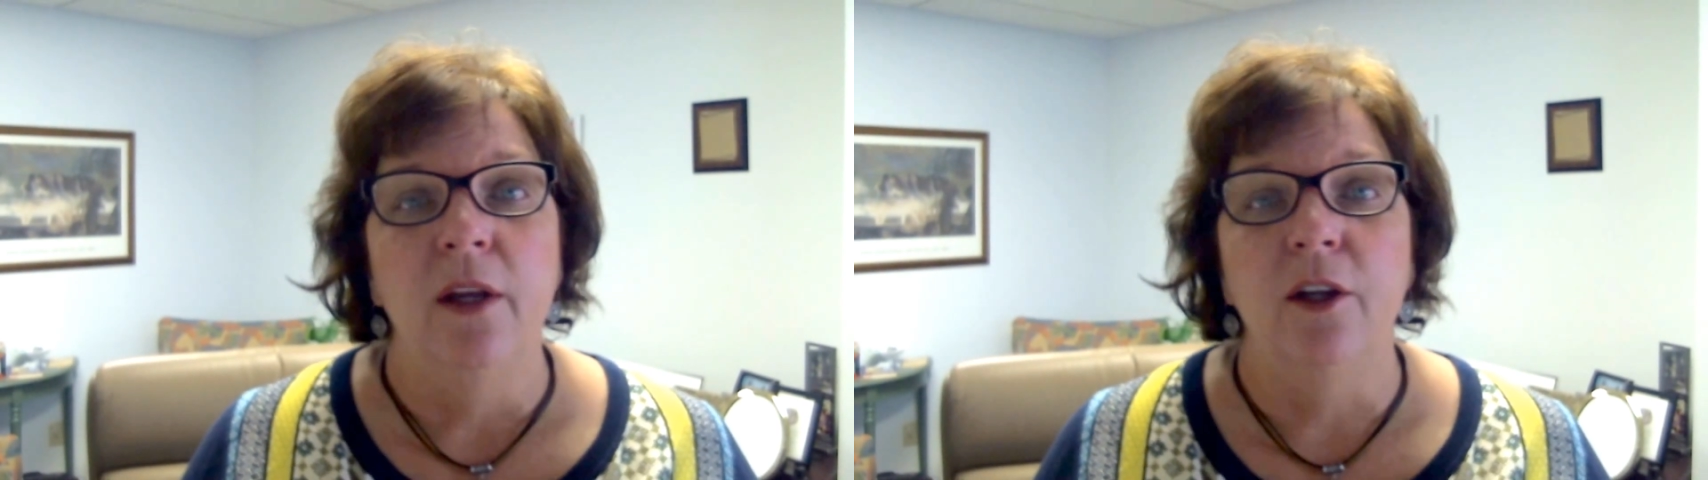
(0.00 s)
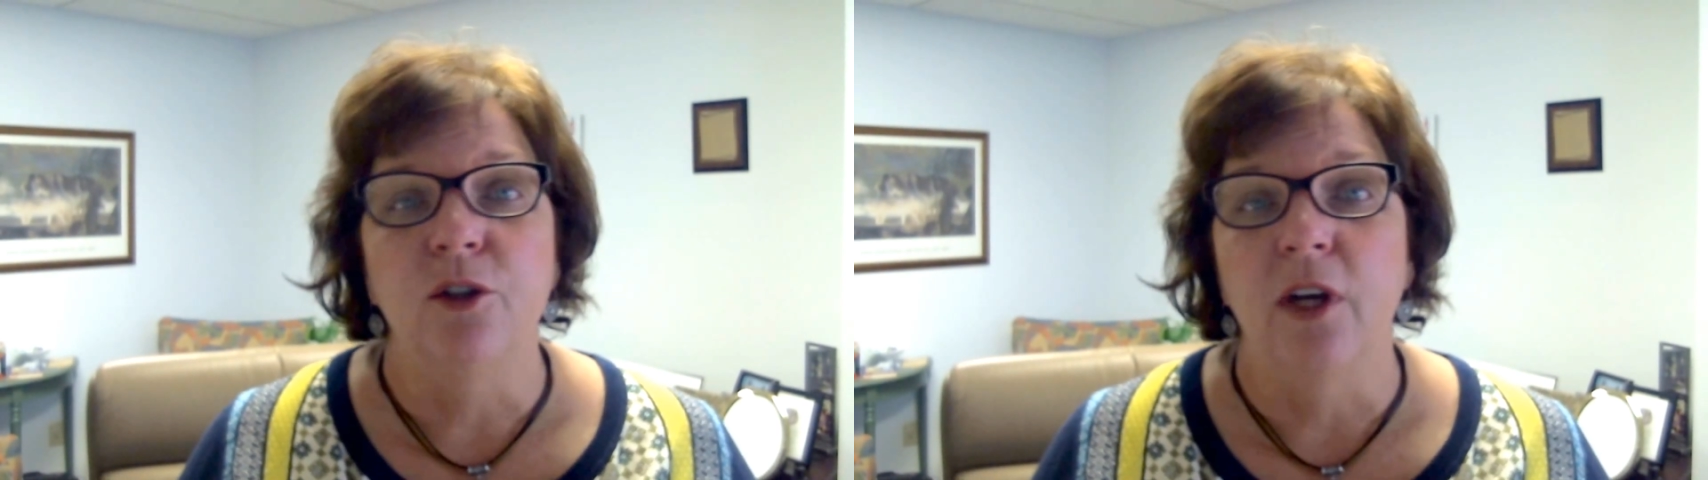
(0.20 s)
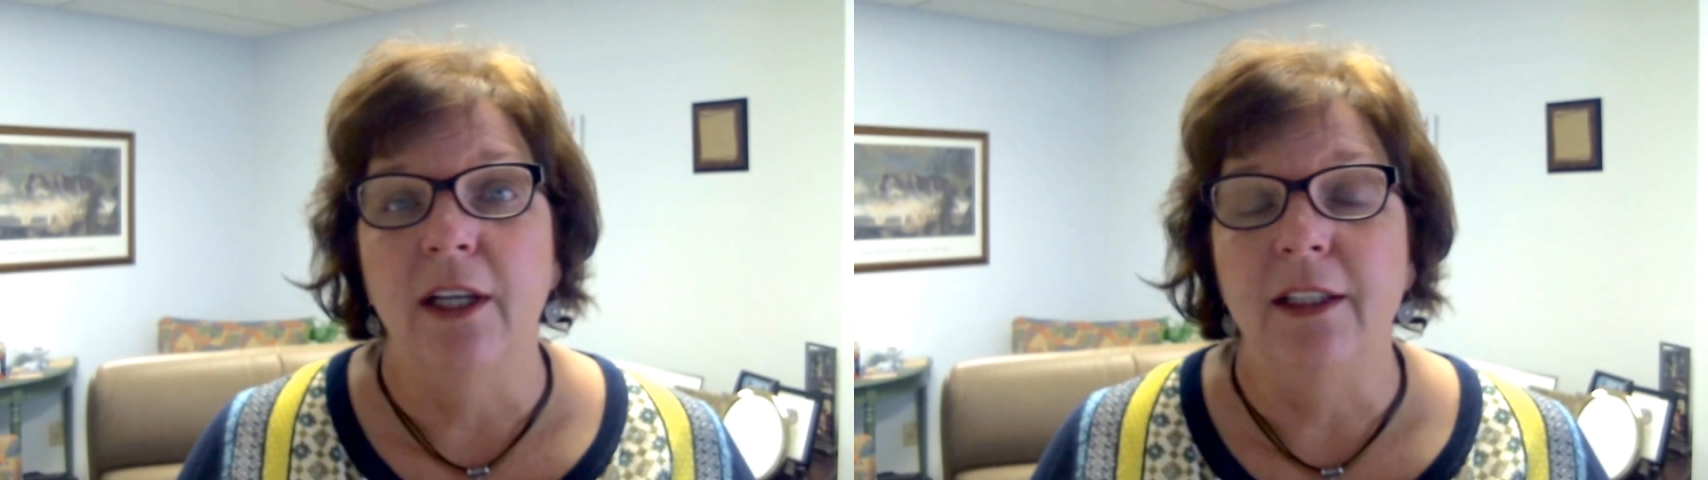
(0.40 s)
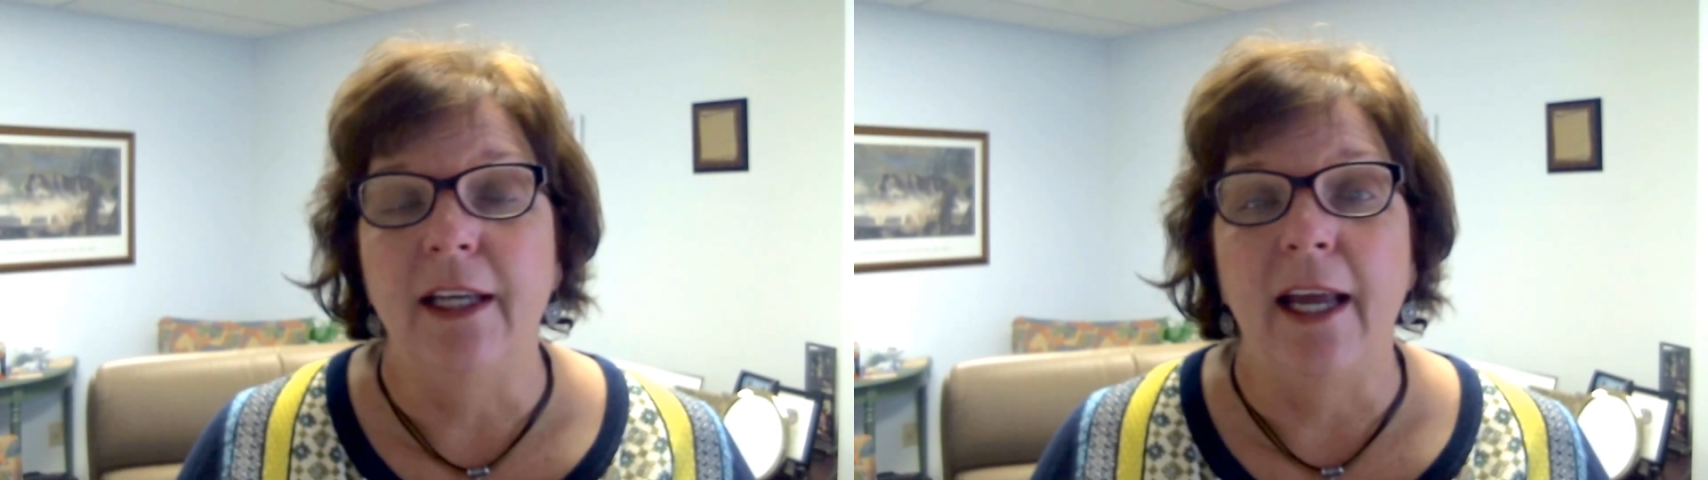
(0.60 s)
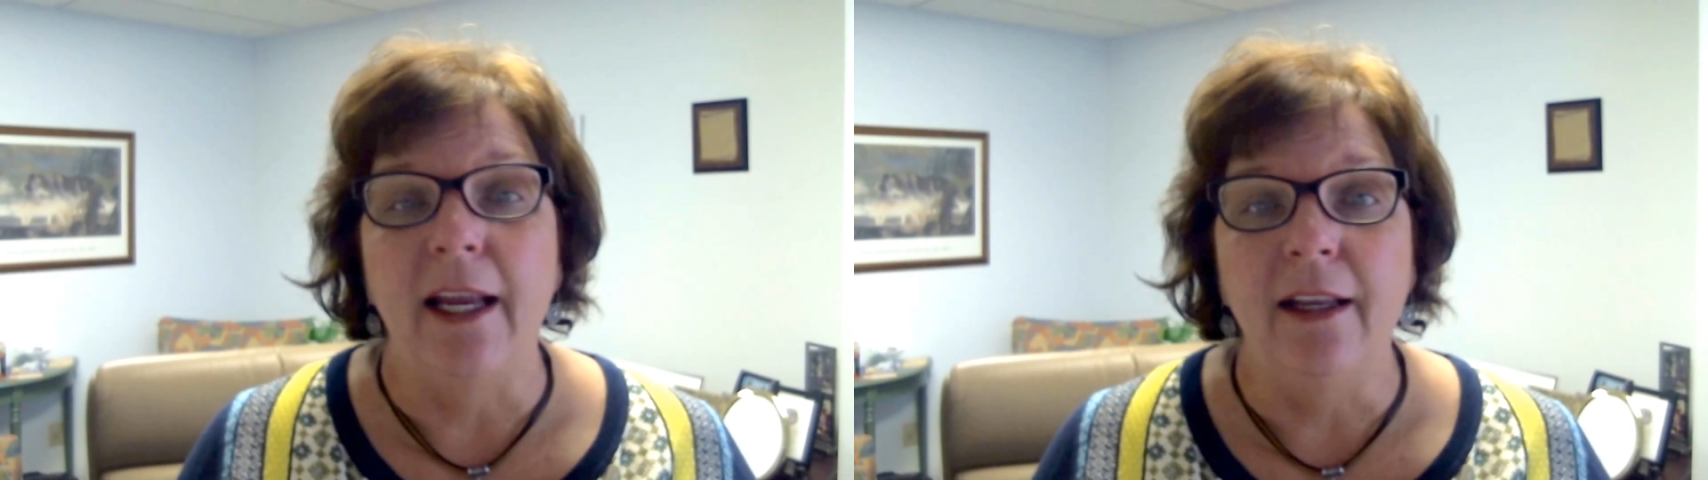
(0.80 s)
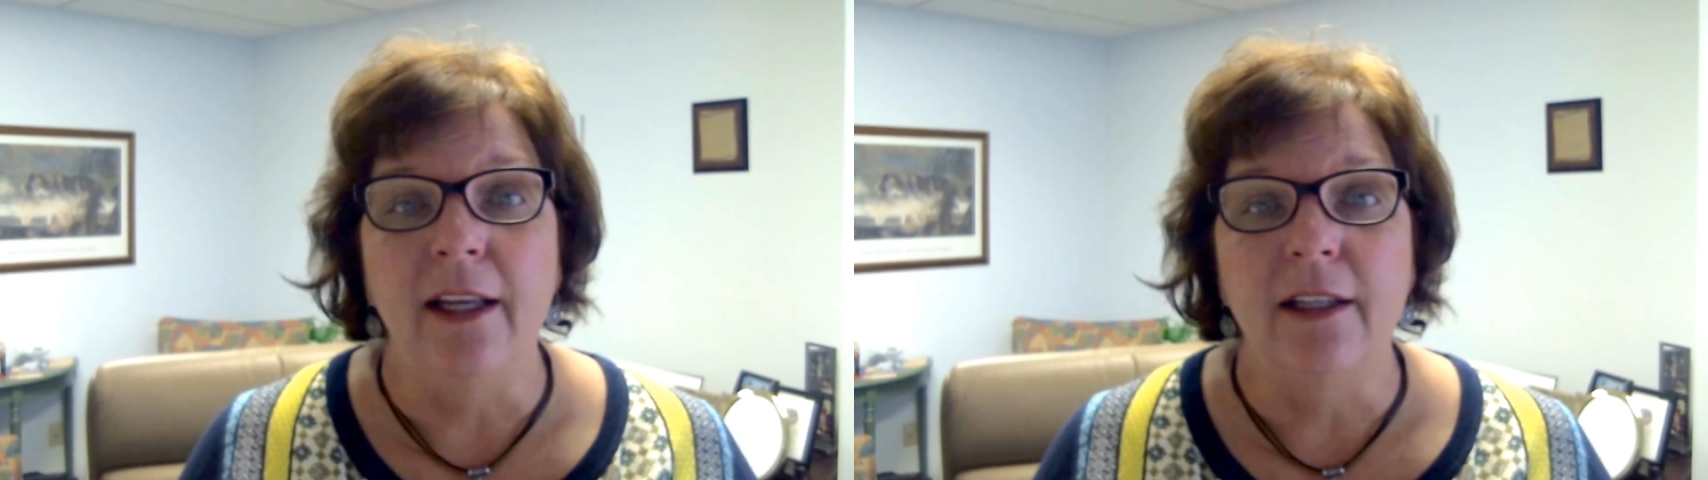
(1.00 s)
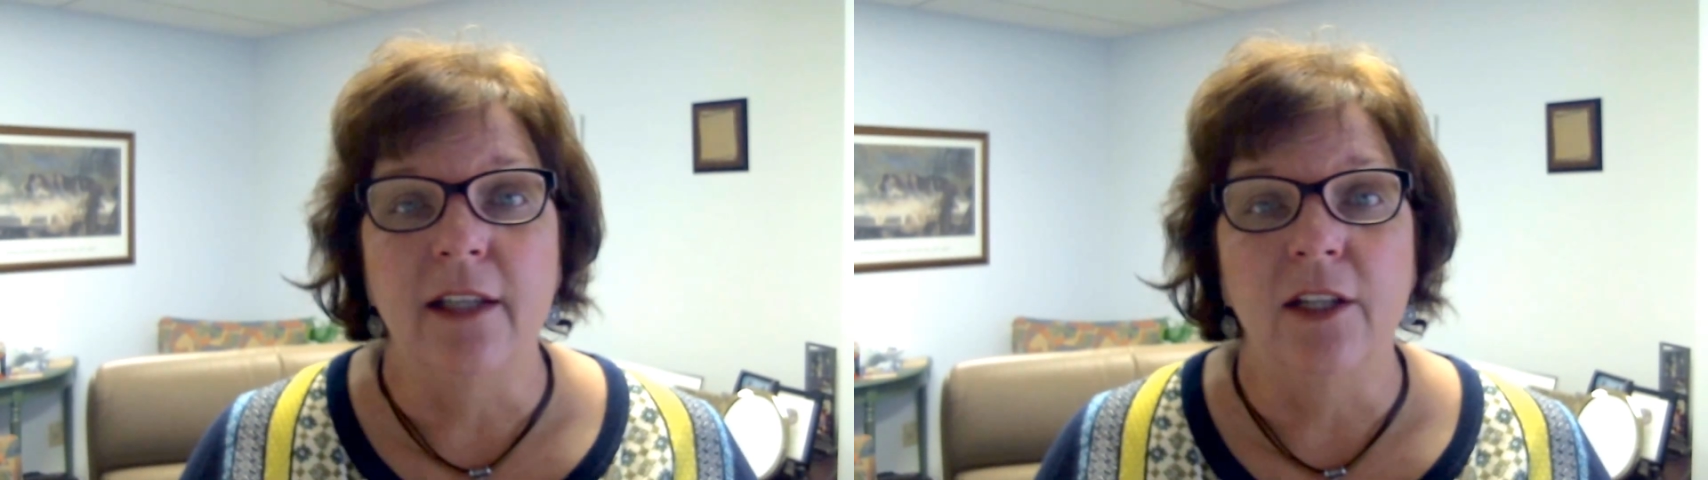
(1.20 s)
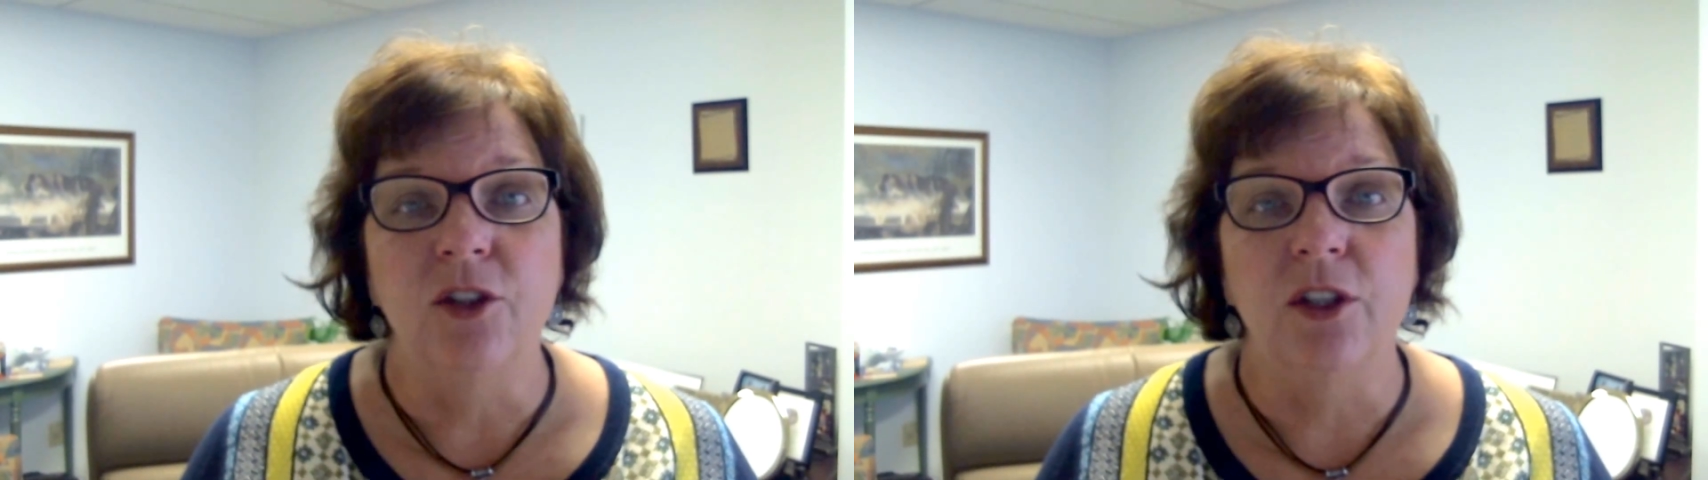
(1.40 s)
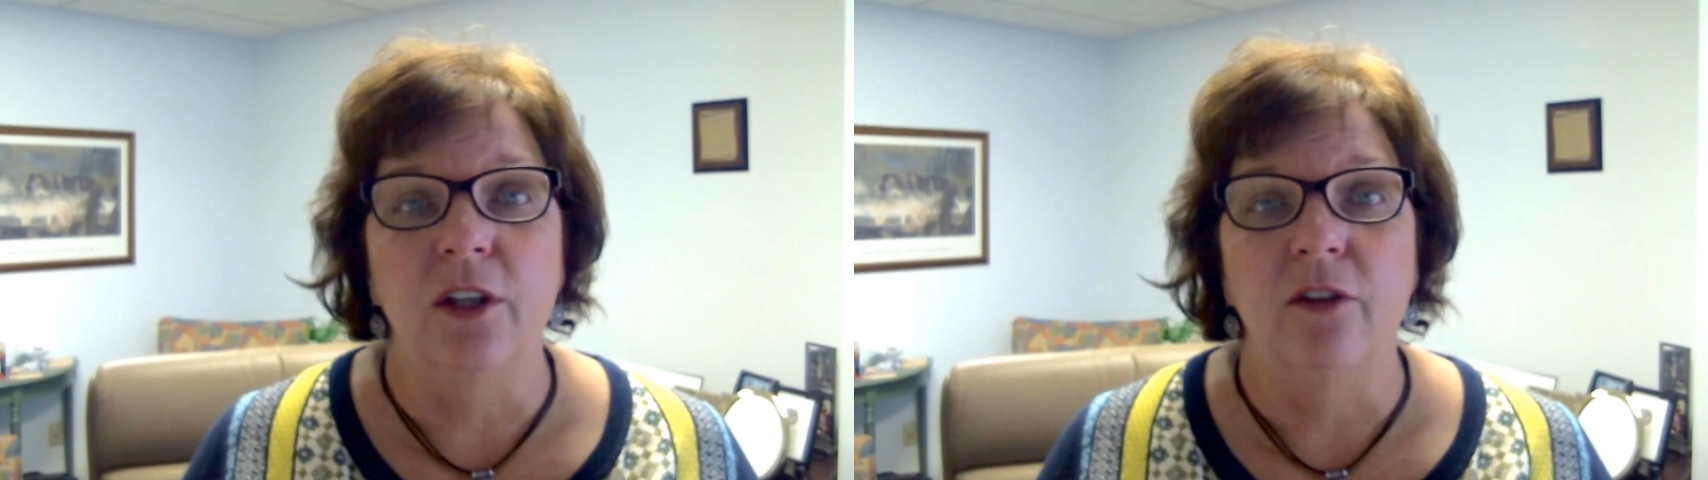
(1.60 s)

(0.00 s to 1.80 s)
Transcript: They're trying to gain the attention